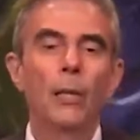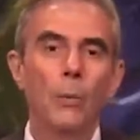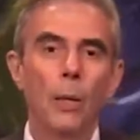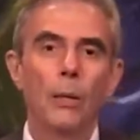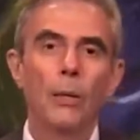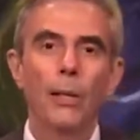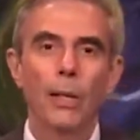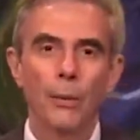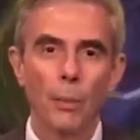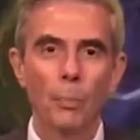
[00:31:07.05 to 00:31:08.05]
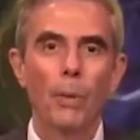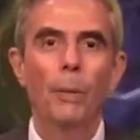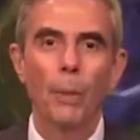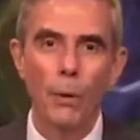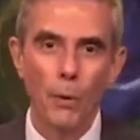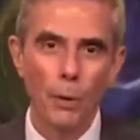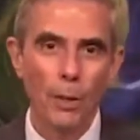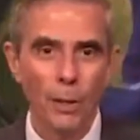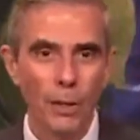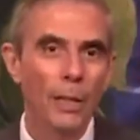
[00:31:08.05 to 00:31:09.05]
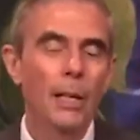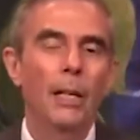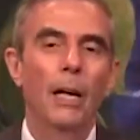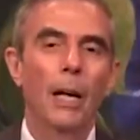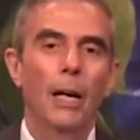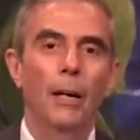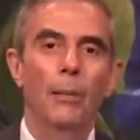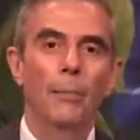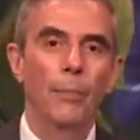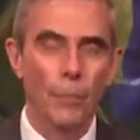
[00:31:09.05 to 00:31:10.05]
where you'll hear a pre-recorded um,